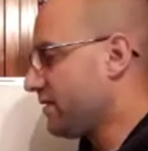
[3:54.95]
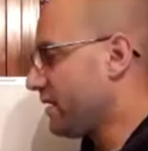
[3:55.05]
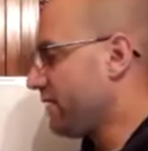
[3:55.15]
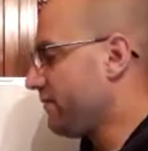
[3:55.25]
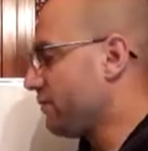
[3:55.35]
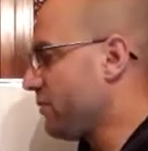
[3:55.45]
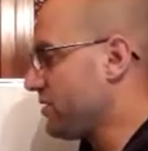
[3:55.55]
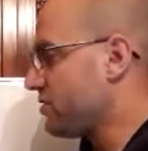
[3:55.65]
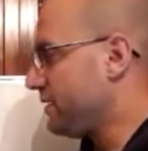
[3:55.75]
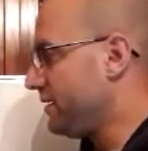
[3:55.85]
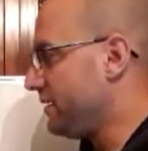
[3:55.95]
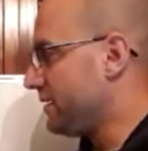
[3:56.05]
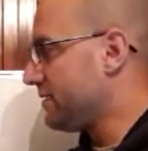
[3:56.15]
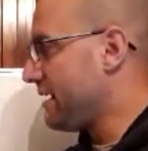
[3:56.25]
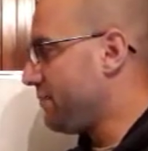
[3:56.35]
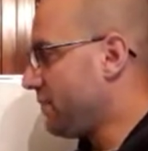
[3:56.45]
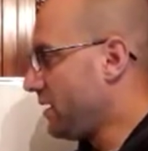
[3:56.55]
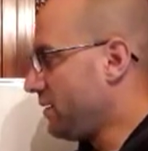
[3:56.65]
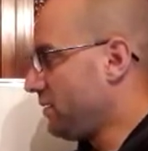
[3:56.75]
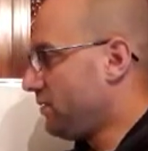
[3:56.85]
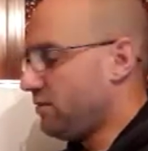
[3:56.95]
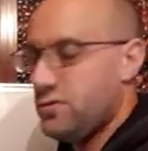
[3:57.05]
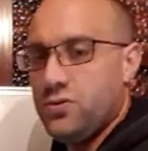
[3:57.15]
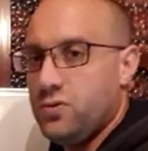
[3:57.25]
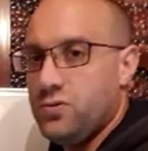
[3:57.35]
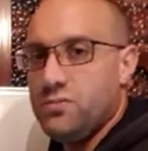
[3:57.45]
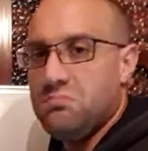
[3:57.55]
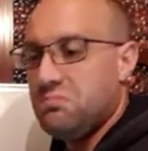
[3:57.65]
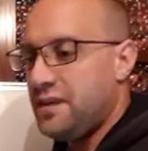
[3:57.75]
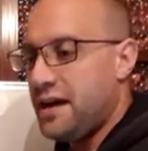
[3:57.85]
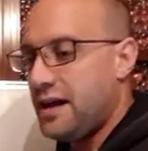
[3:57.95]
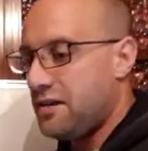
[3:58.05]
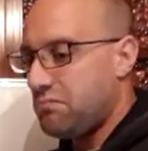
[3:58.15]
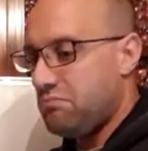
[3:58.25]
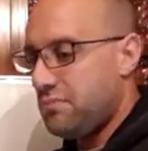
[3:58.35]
kind of a question in the exam to tell